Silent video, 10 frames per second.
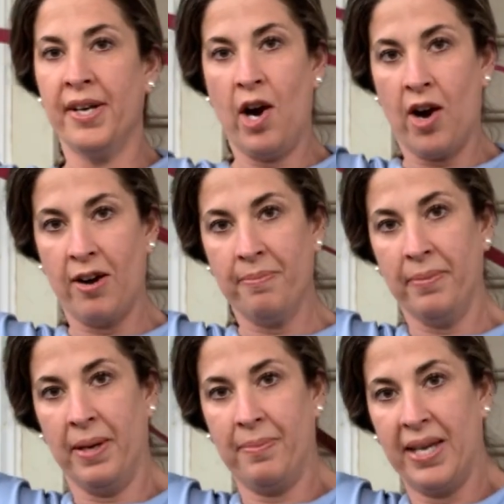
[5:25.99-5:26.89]
arm
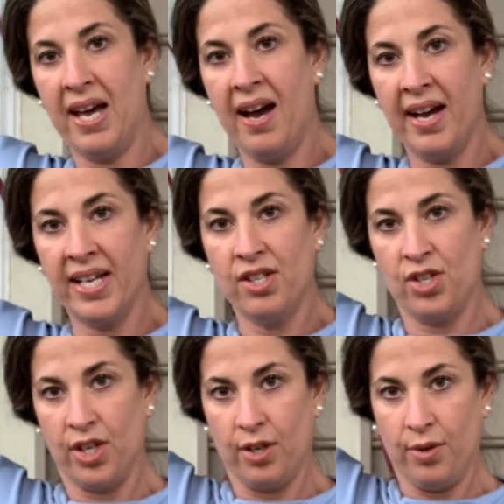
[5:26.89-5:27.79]
behind
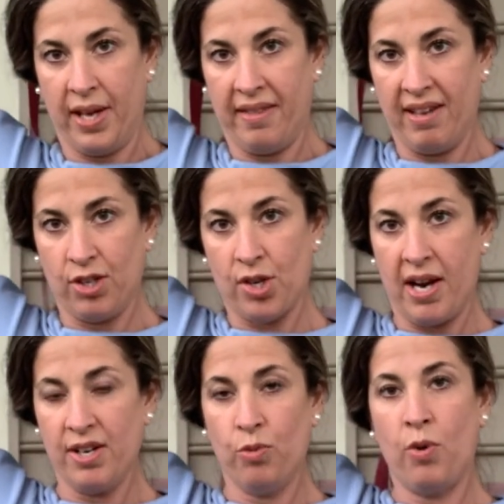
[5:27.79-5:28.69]
you and then try
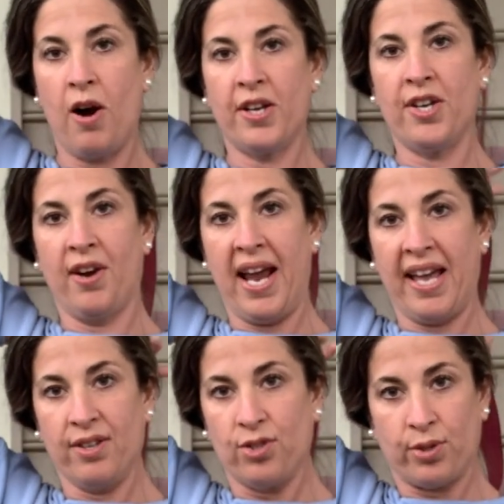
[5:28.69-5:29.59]
to walk your
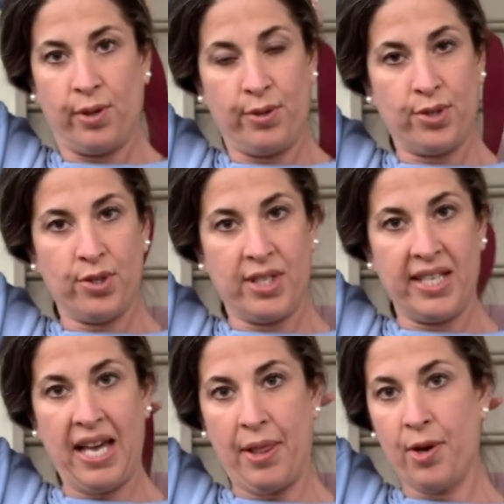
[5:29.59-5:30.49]
hands closer
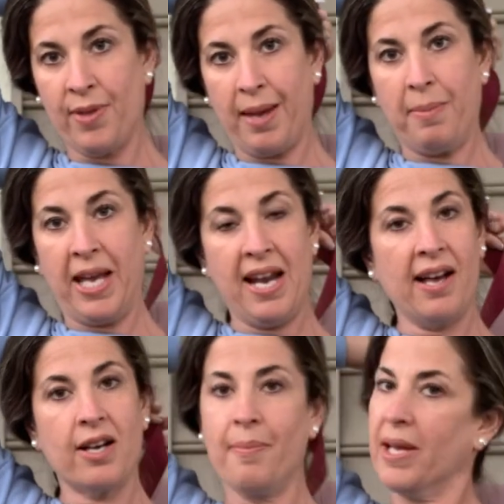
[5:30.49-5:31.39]
together. They may
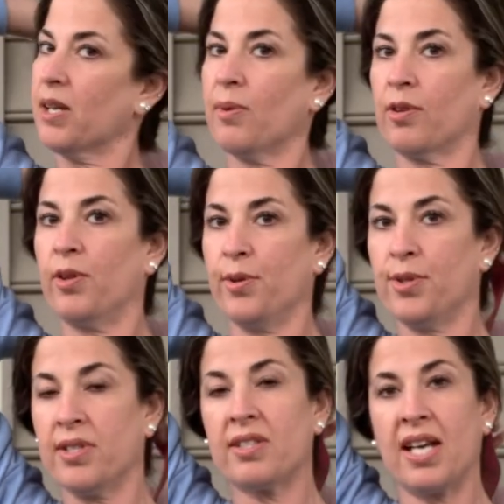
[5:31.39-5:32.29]
not come anywhere close
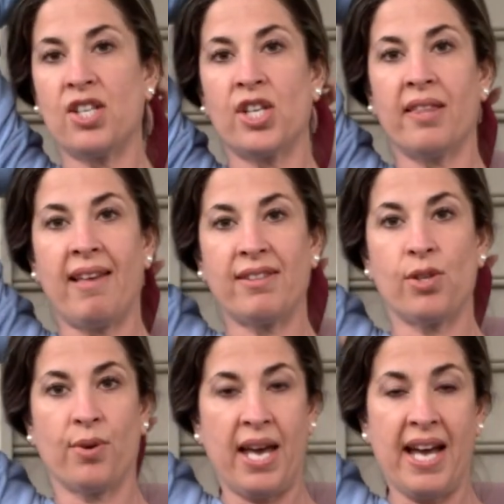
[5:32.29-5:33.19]
to touching, that's
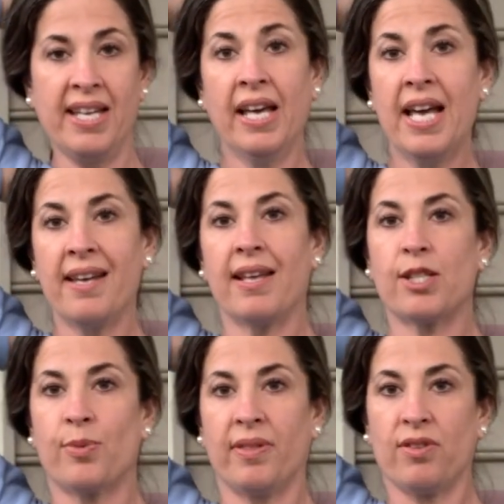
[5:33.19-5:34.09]
okay. That's
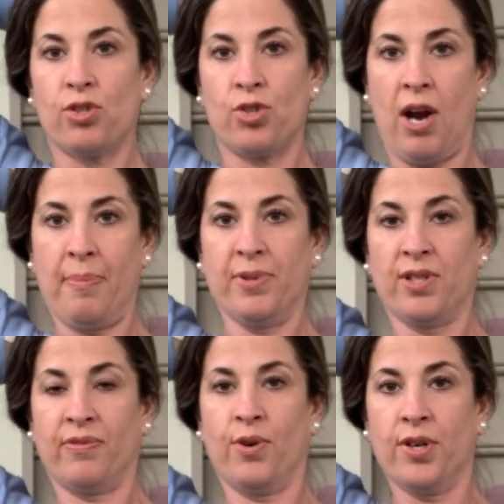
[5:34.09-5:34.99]
what the strap is
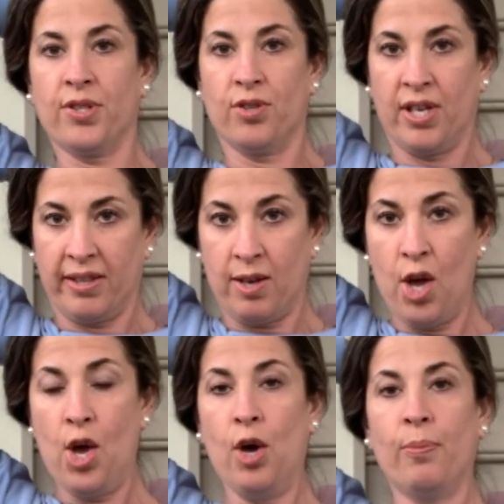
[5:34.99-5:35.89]
for. So gently
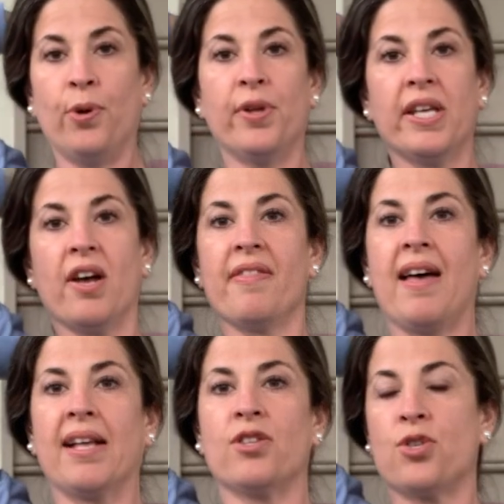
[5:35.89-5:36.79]
pulling on
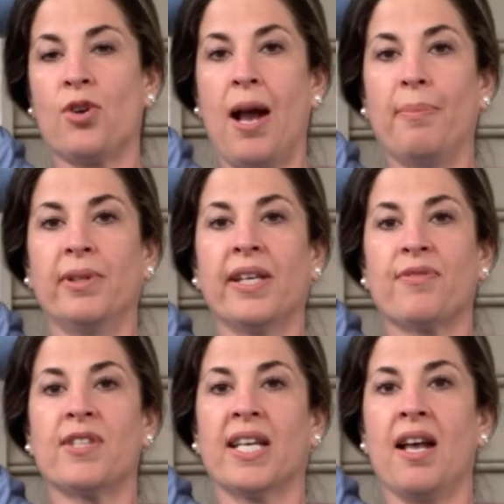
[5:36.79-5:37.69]
that strap,
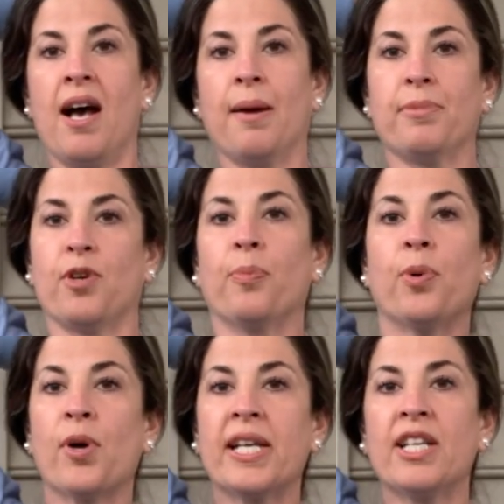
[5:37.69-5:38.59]
lifting up. So
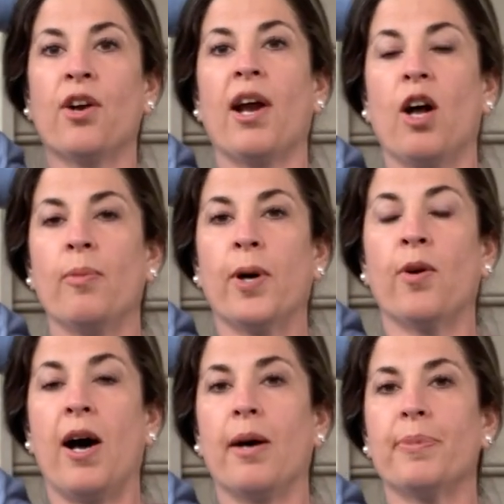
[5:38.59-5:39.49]
pointing your elbow
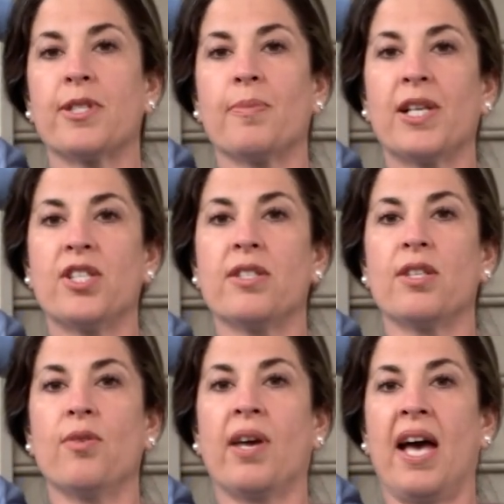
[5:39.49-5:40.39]
up as much as
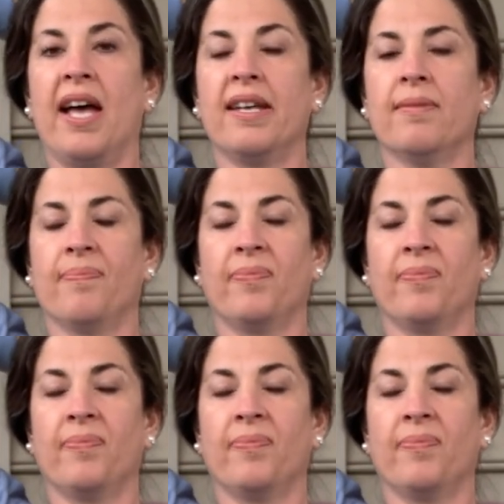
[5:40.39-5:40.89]
you can.